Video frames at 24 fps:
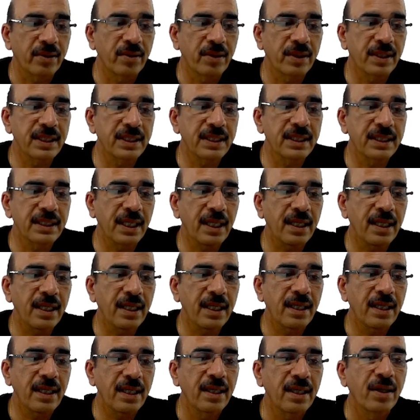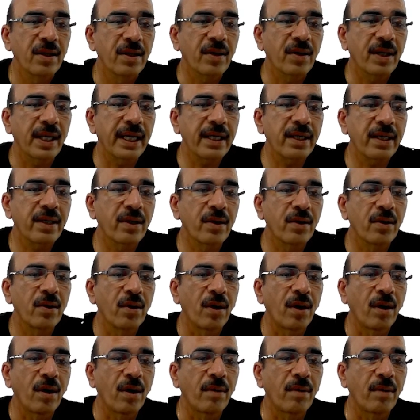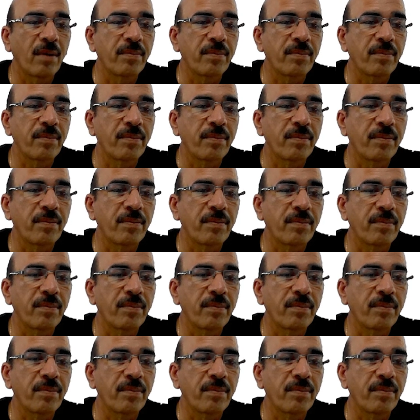So this is the correct option here.